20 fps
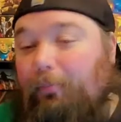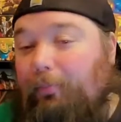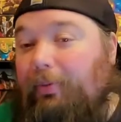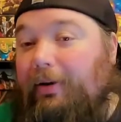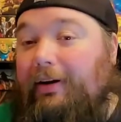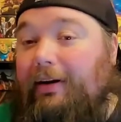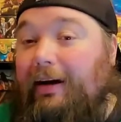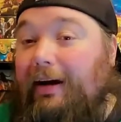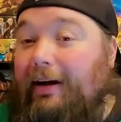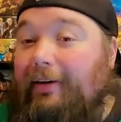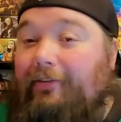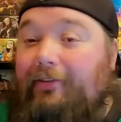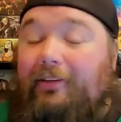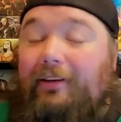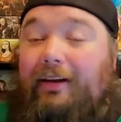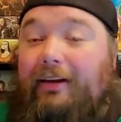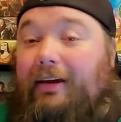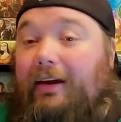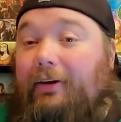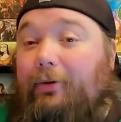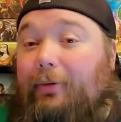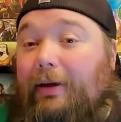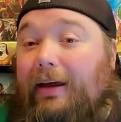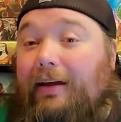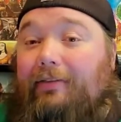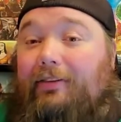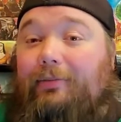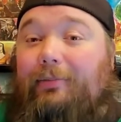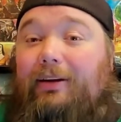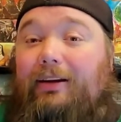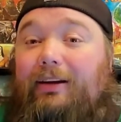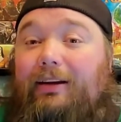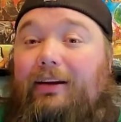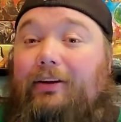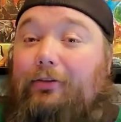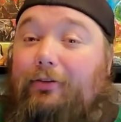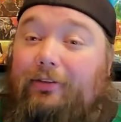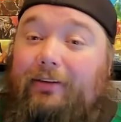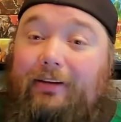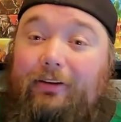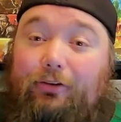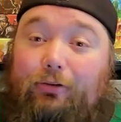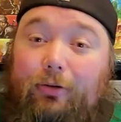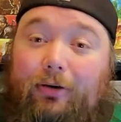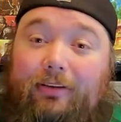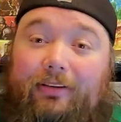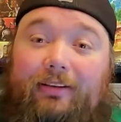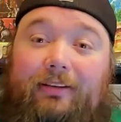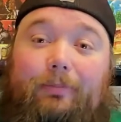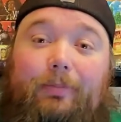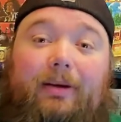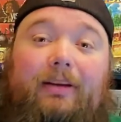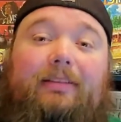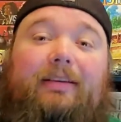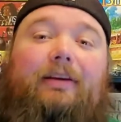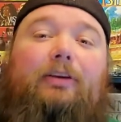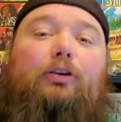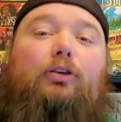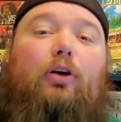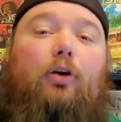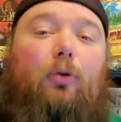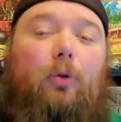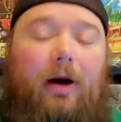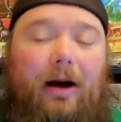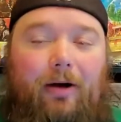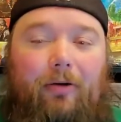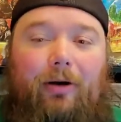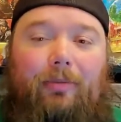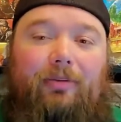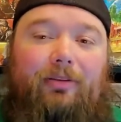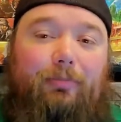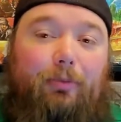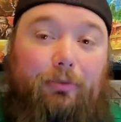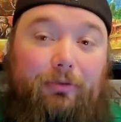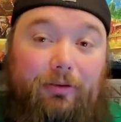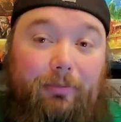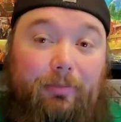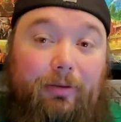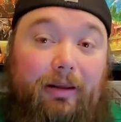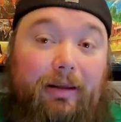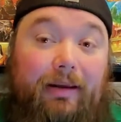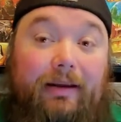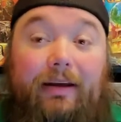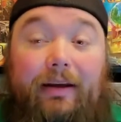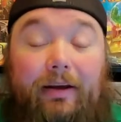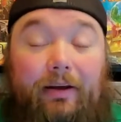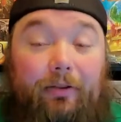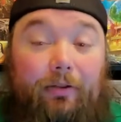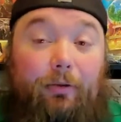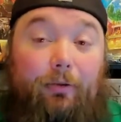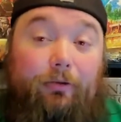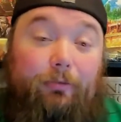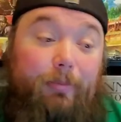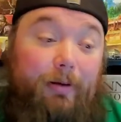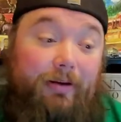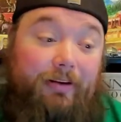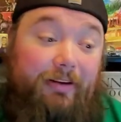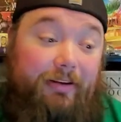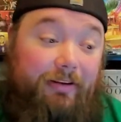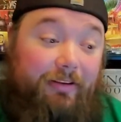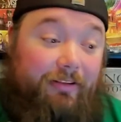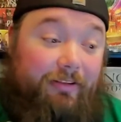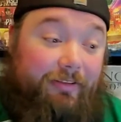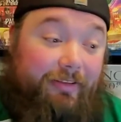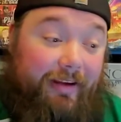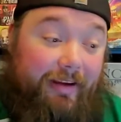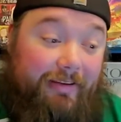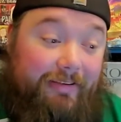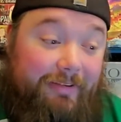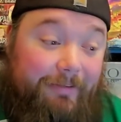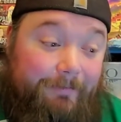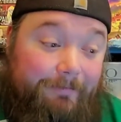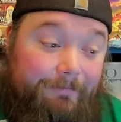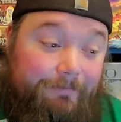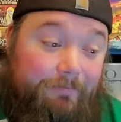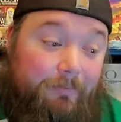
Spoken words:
but I feel like I don't have as many interesting choices because I know how I'm supposed to play those particular decks.